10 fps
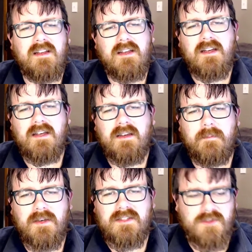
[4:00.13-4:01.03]
uh,
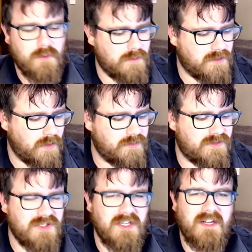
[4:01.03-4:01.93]
but it's called
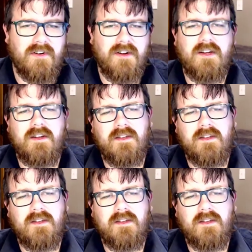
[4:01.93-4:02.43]
Toast Generic.